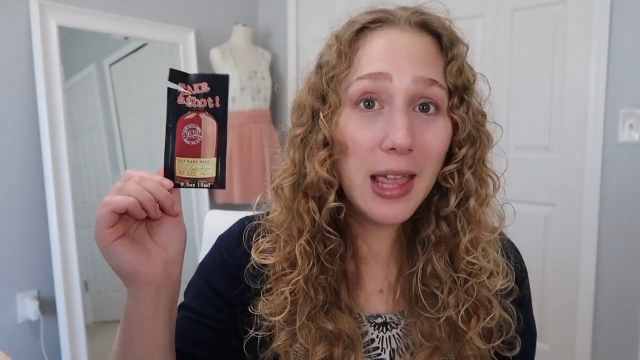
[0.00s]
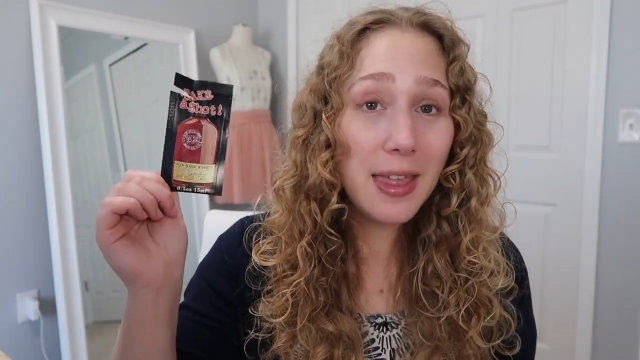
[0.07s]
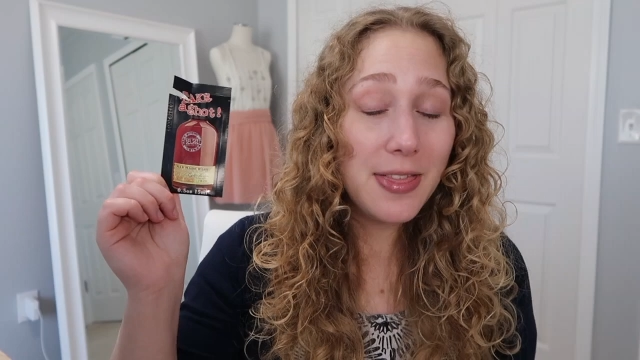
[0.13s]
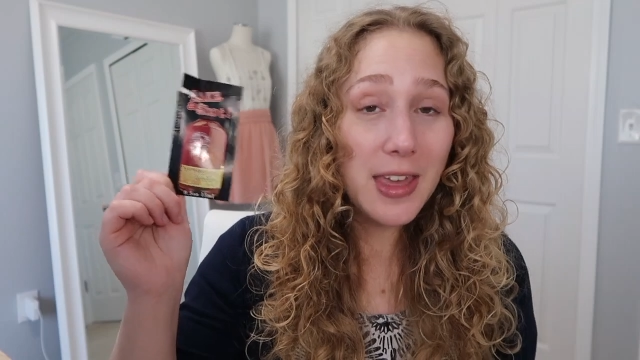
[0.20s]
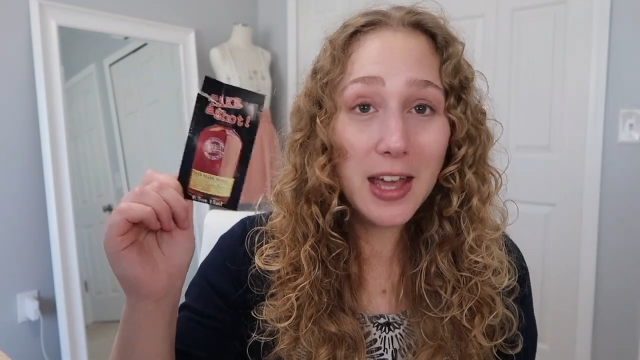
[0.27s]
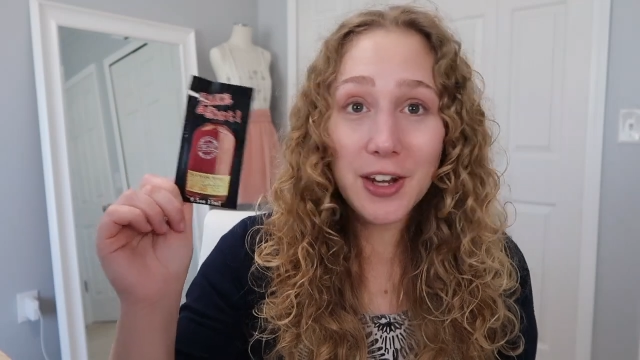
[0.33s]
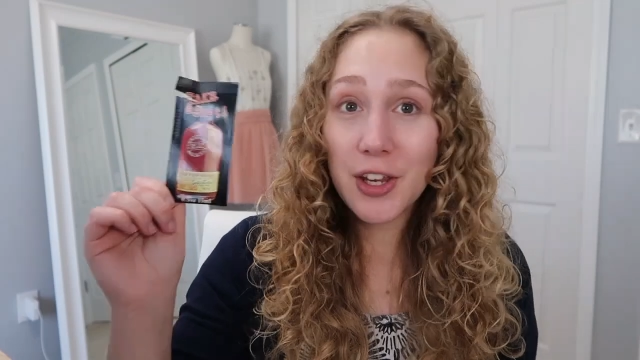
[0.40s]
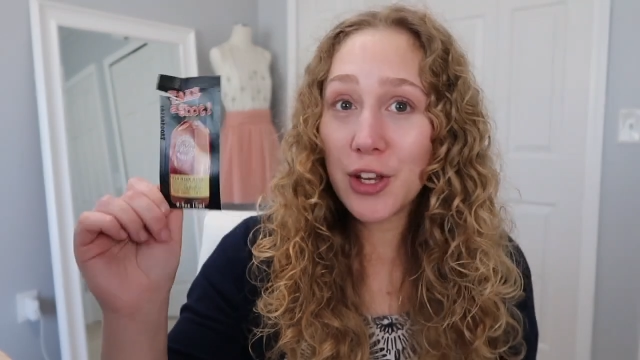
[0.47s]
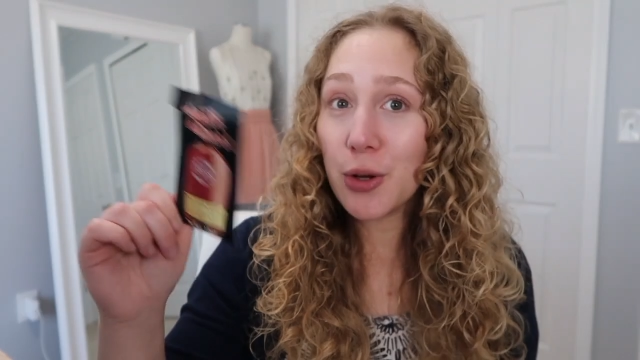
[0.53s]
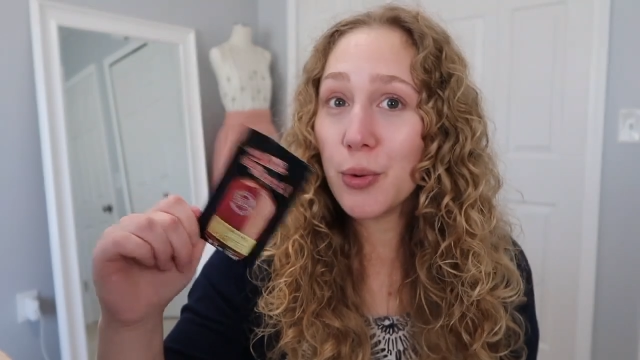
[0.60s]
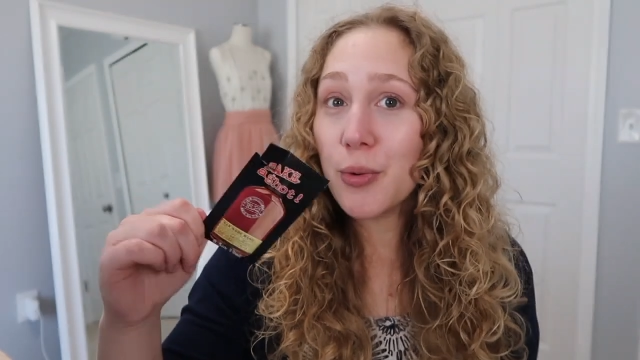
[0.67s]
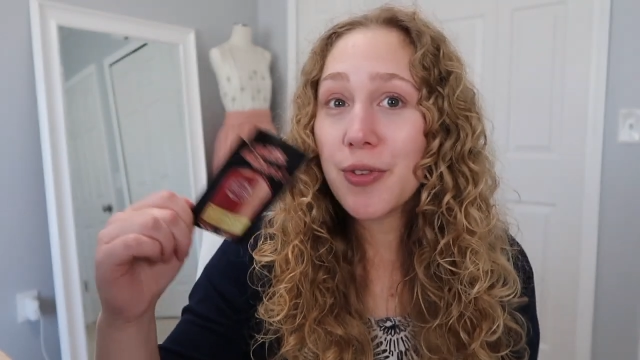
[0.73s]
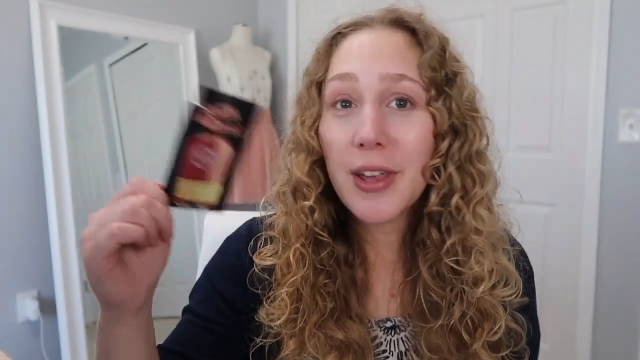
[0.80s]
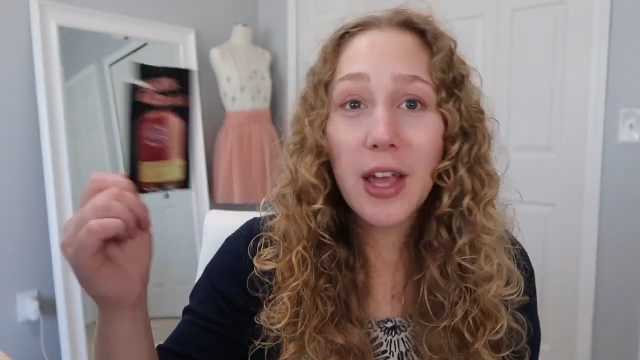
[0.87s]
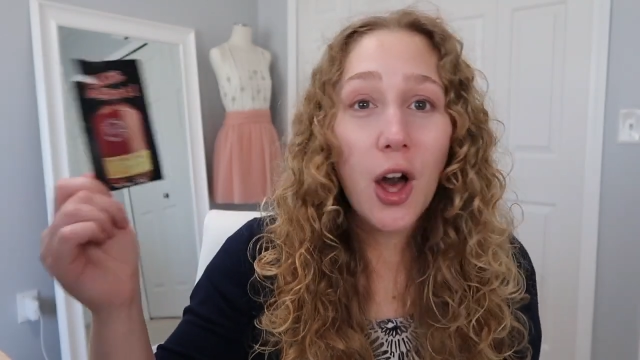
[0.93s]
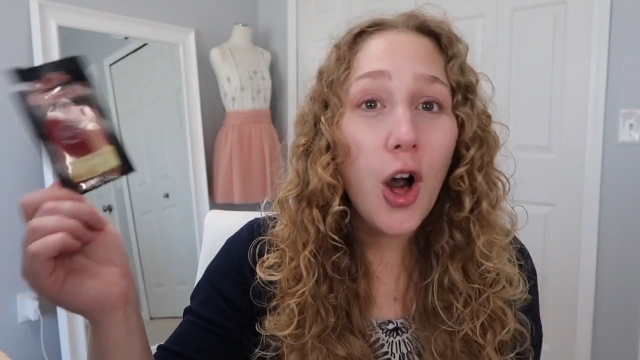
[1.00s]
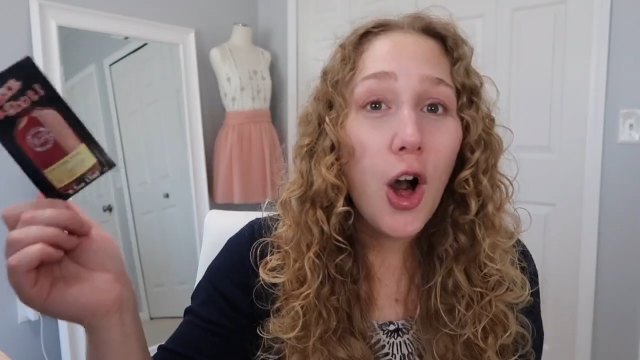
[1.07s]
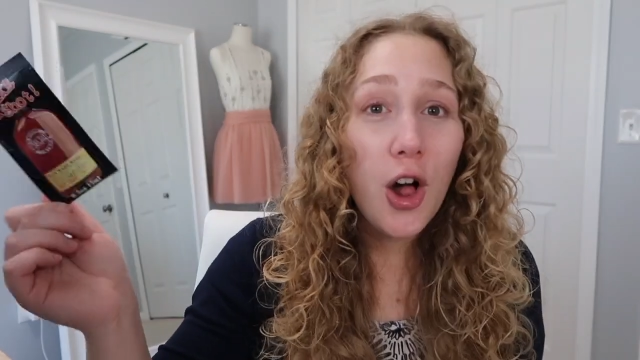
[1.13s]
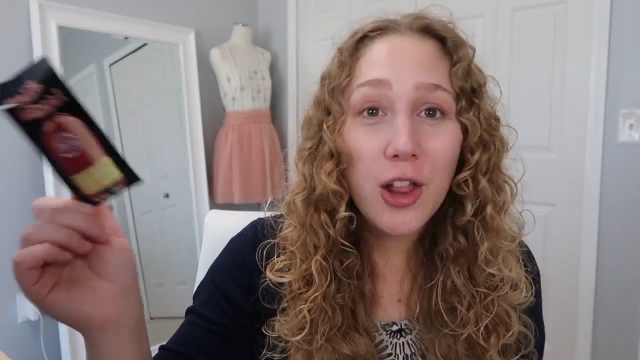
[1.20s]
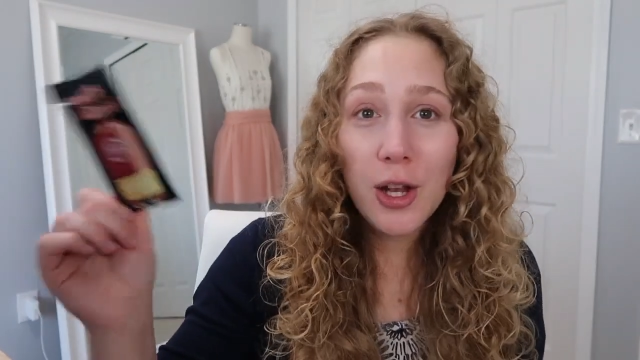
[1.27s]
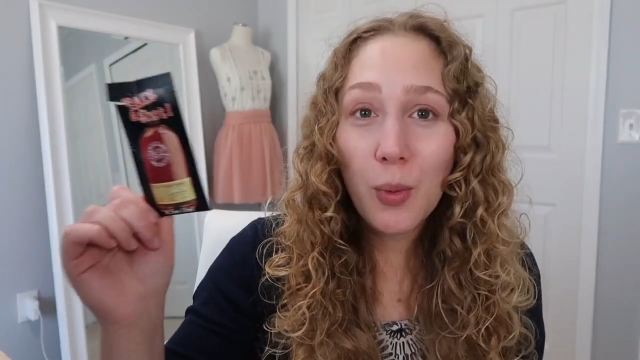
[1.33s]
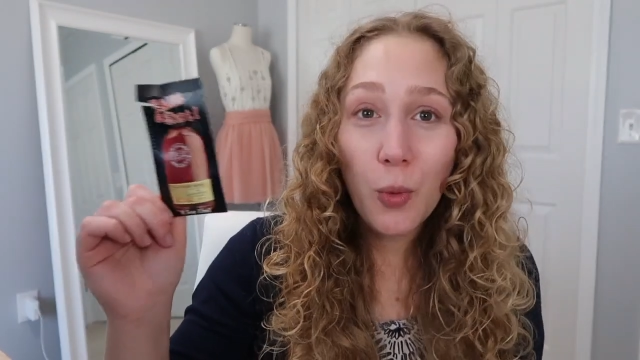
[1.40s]
that use like an
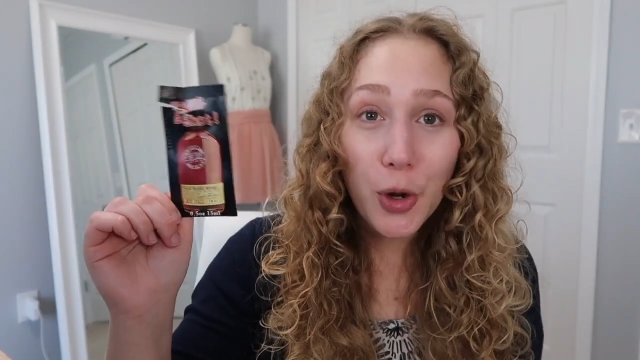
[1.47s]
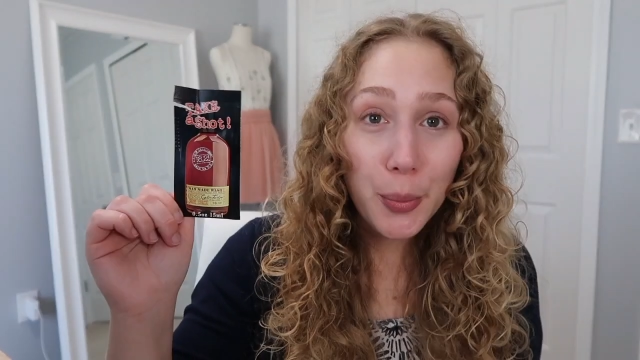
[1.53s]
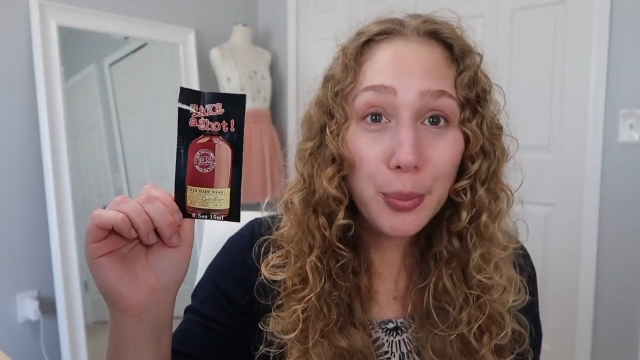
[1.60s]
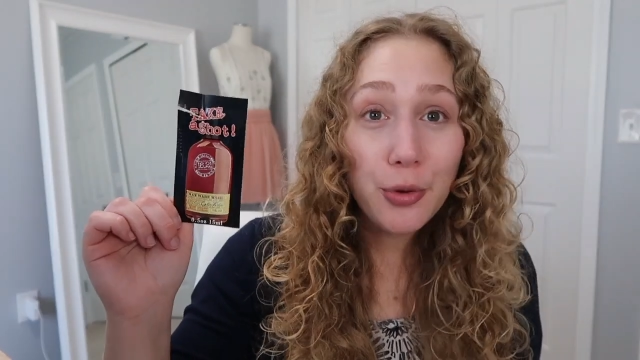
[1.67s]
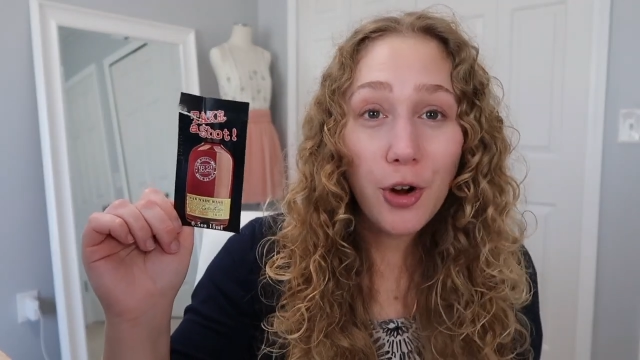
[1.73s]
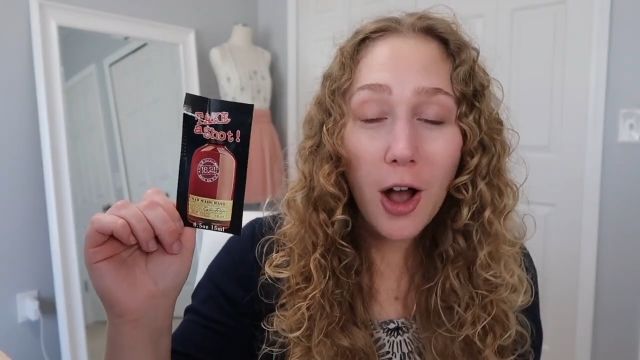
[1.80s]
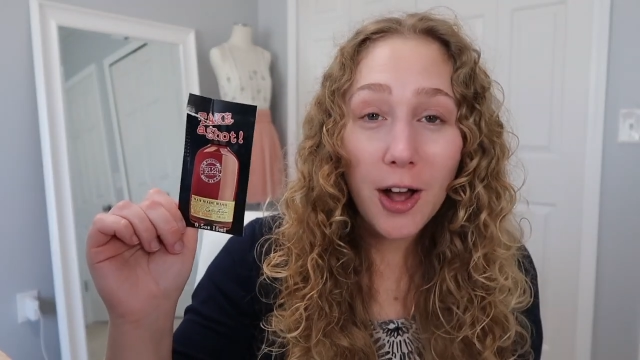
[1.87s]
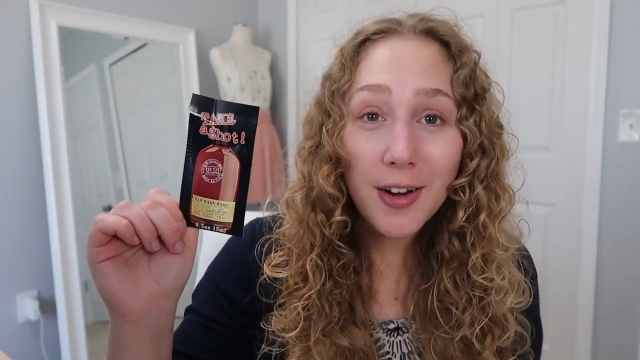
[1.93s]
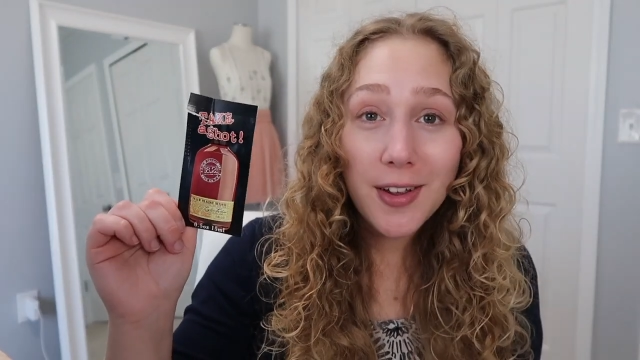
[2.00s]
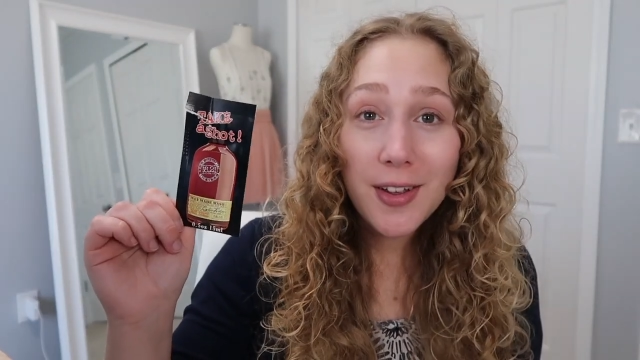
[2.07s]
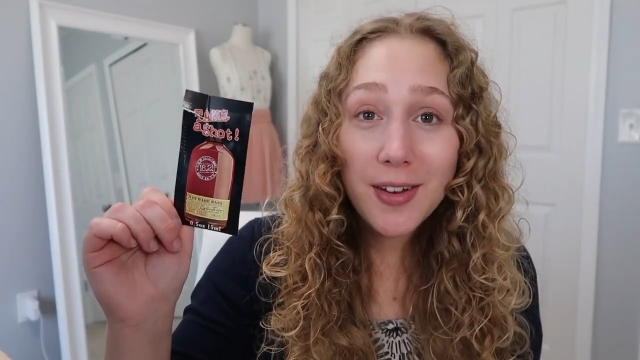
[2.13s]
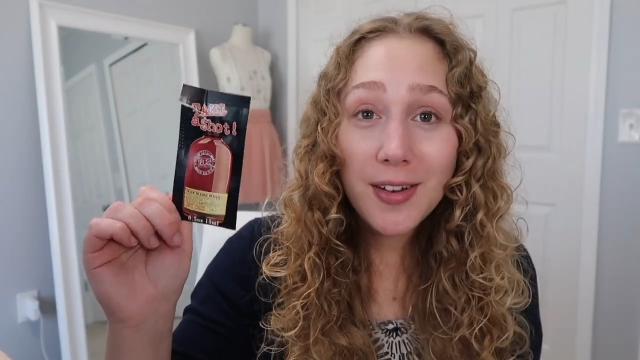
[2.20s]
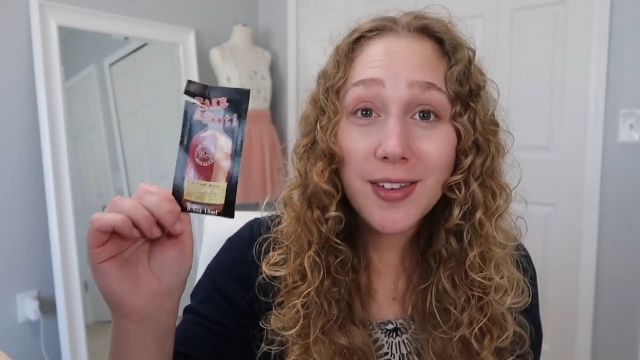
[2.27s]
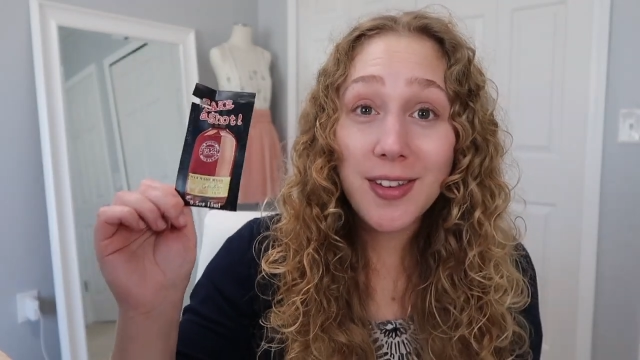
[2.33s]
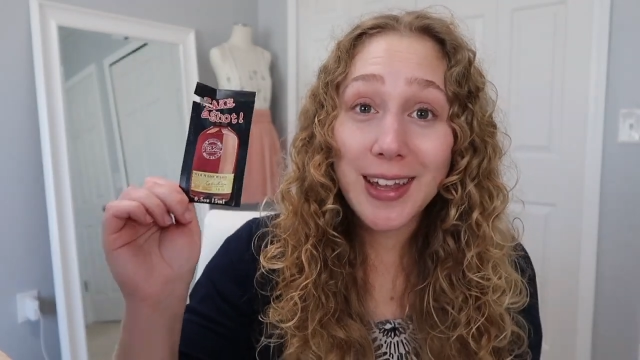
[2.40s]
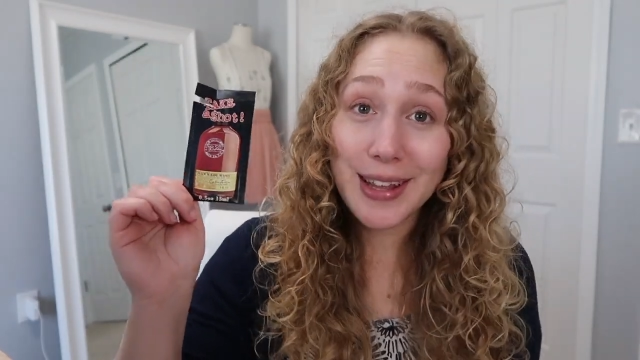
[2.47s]
all-in-one product,